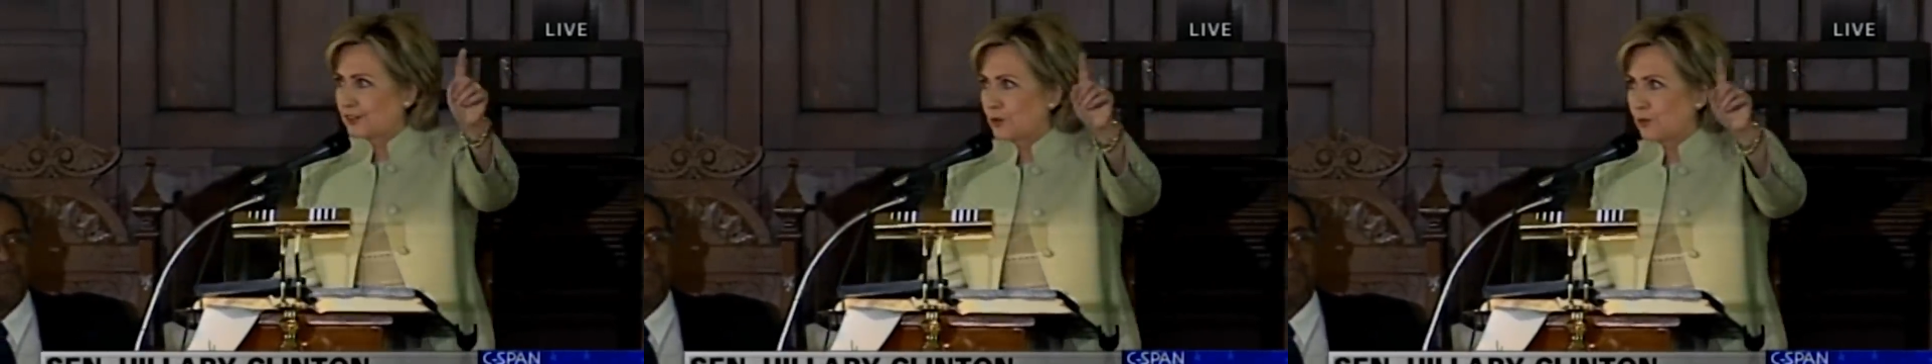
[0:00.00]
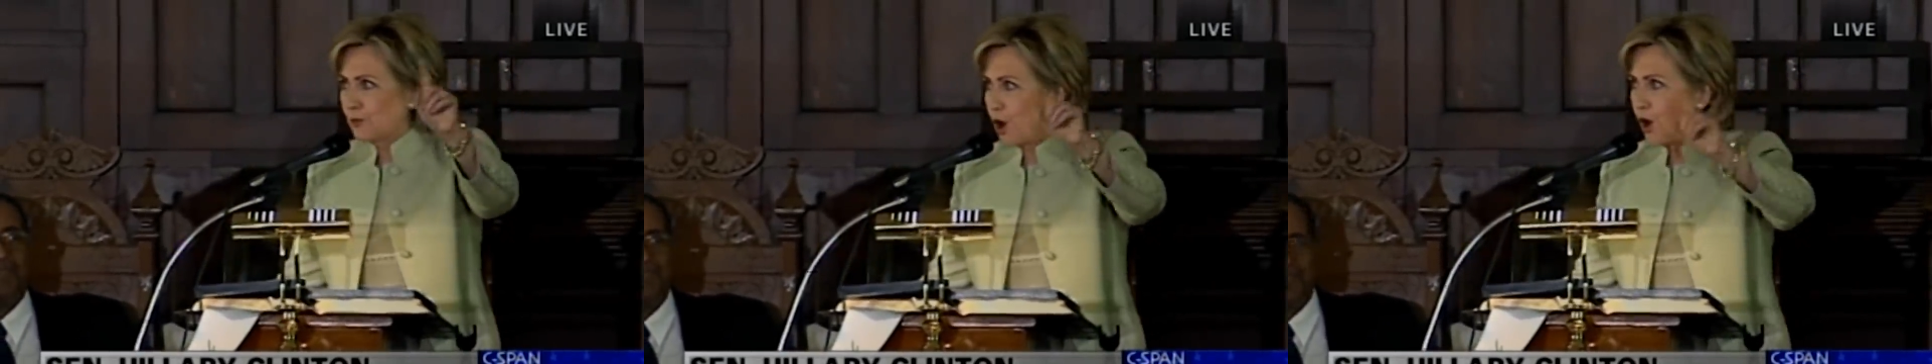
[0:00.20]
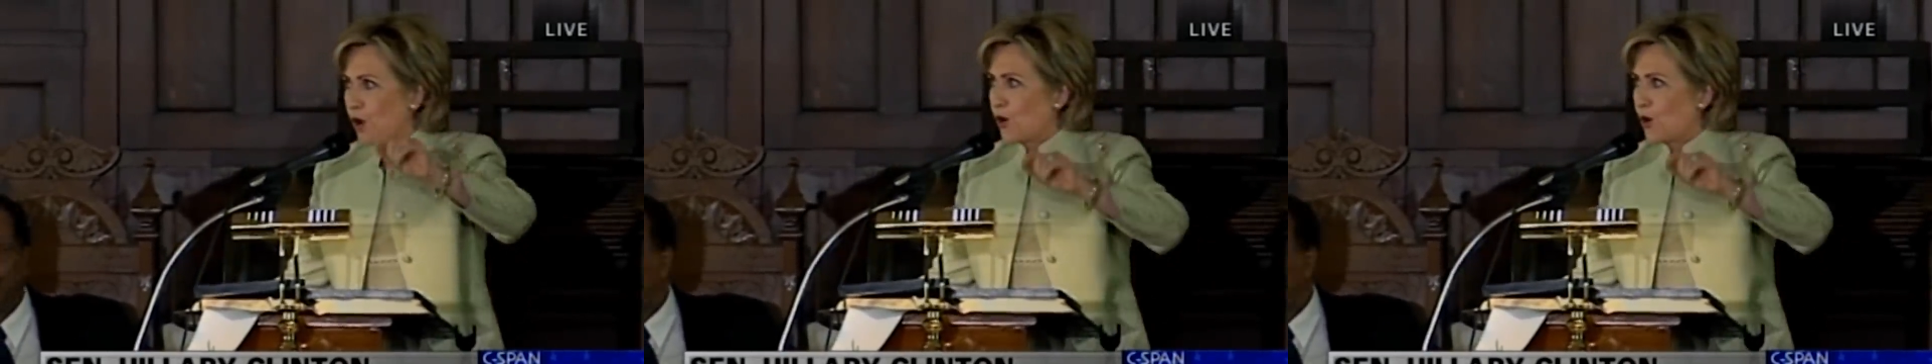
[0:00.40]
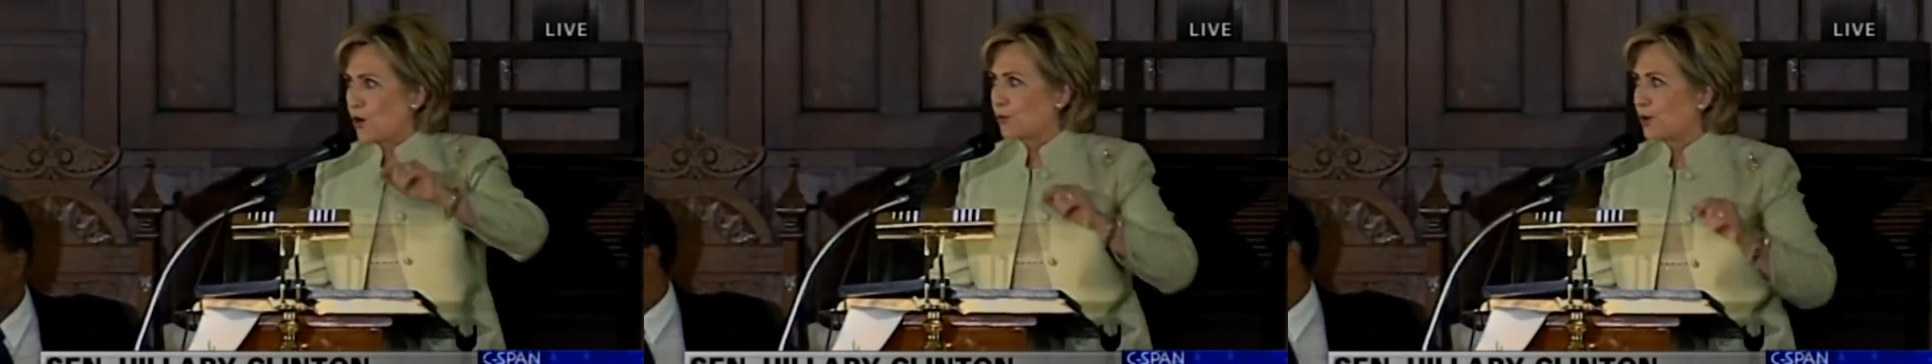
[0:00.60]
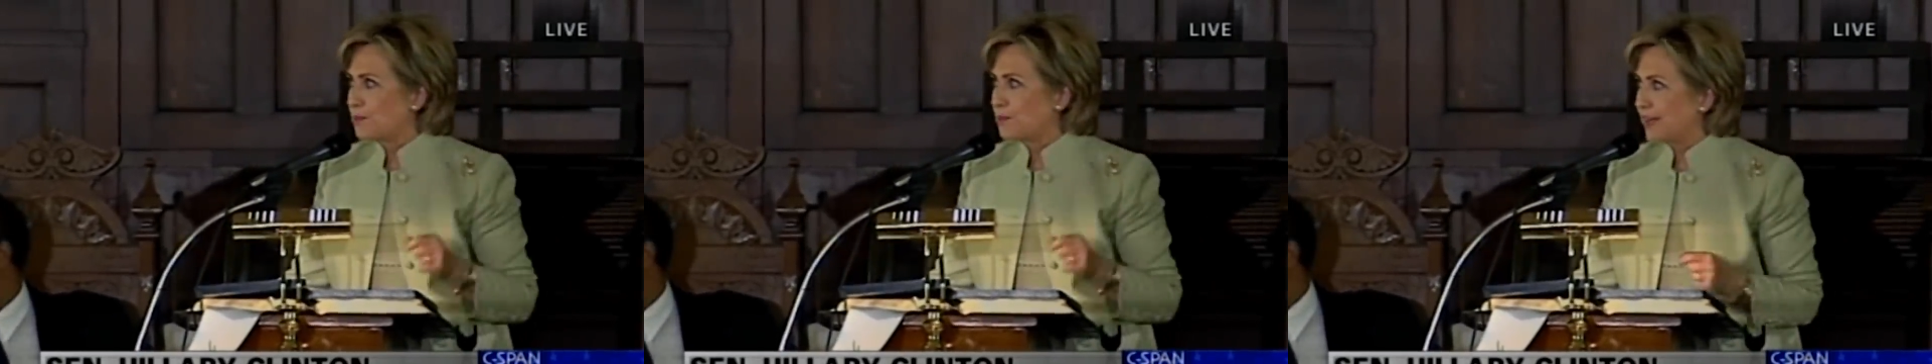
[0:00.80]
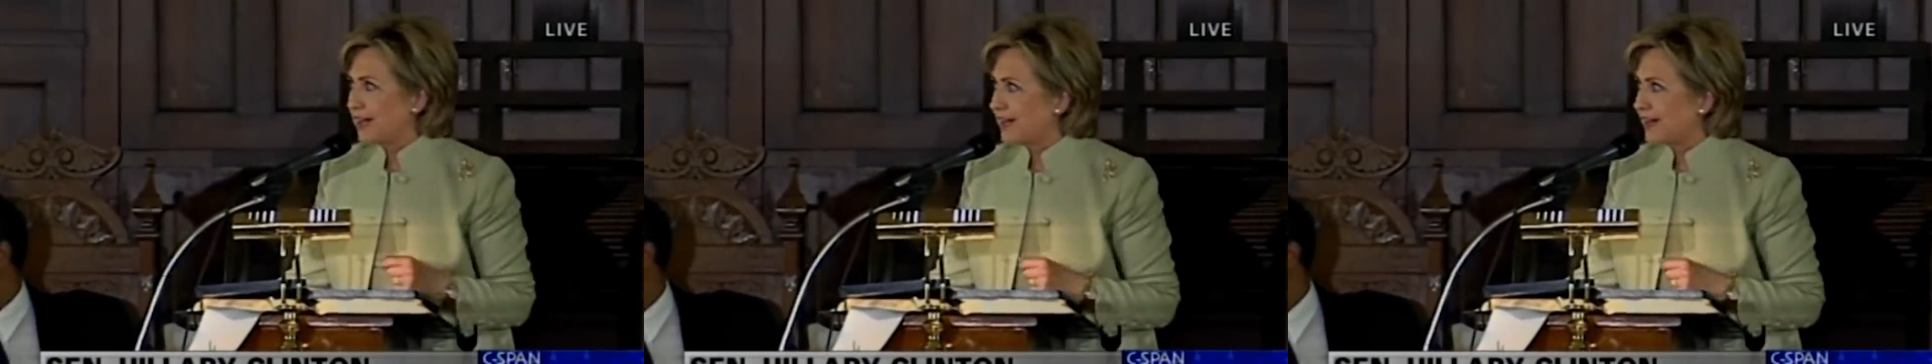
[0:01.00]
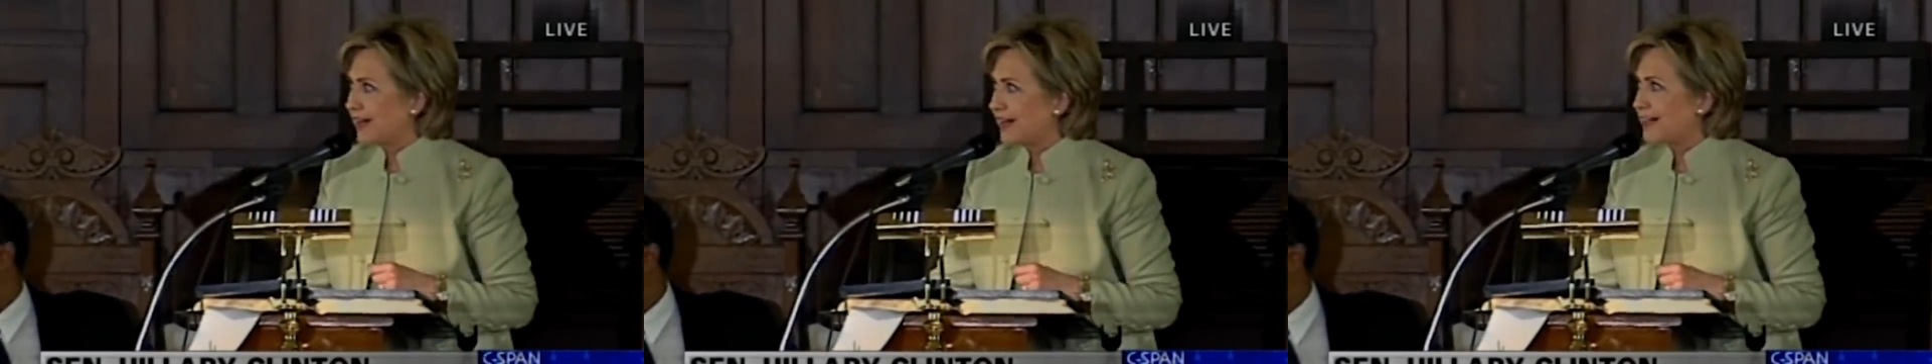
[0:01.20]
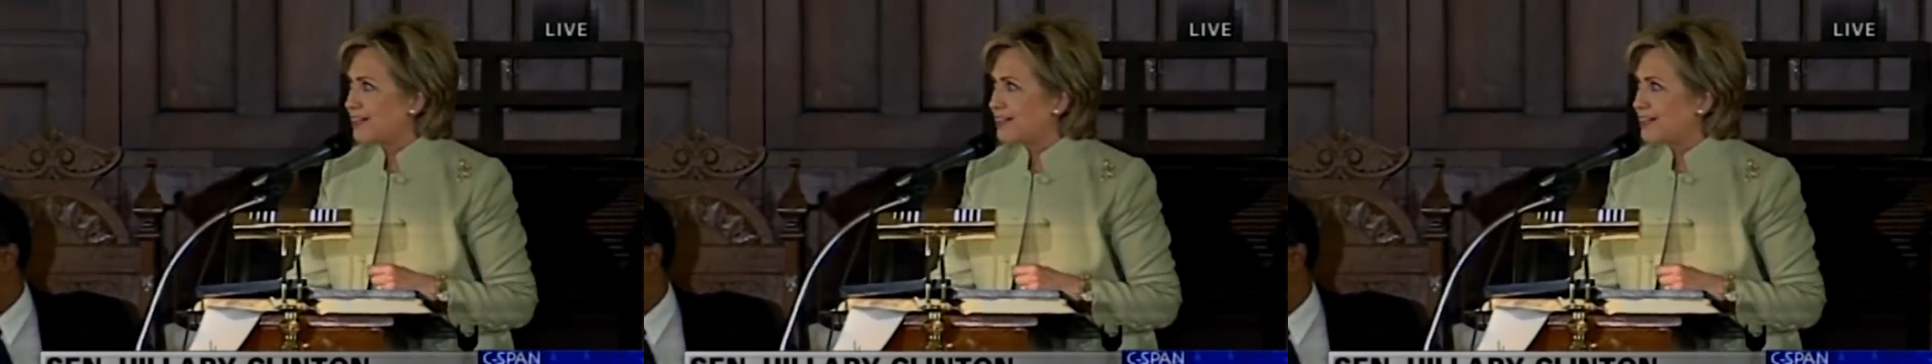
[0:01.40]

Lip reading: that the road would be